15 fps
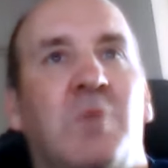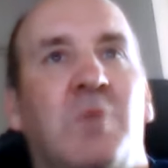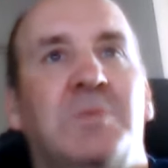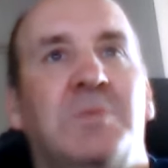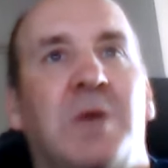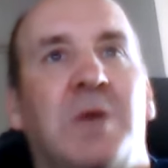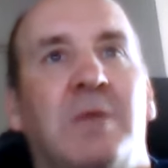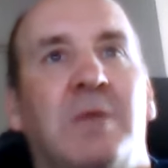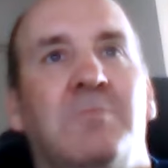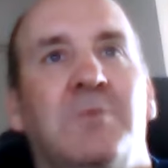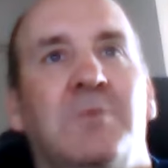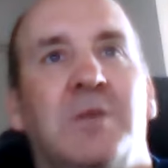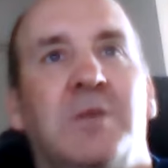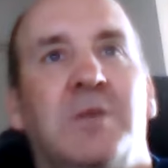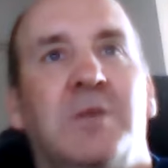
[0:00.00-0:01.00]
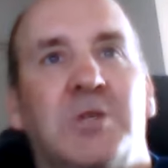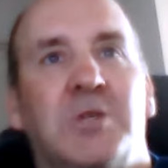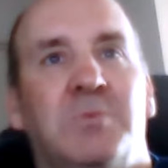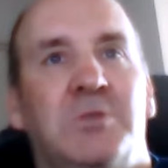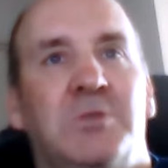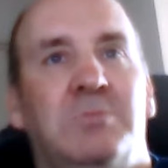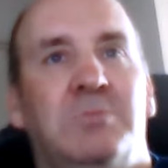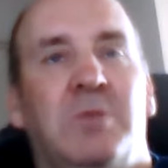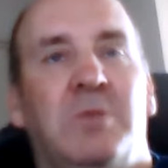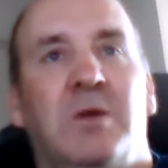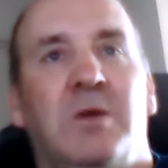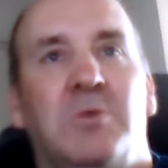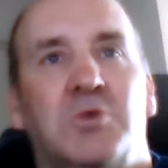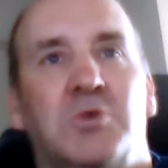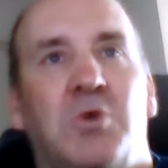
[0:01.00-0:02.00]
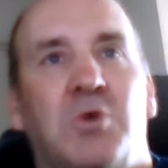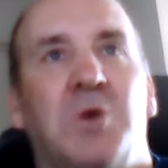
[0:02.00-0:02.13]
website with the connection with Dr.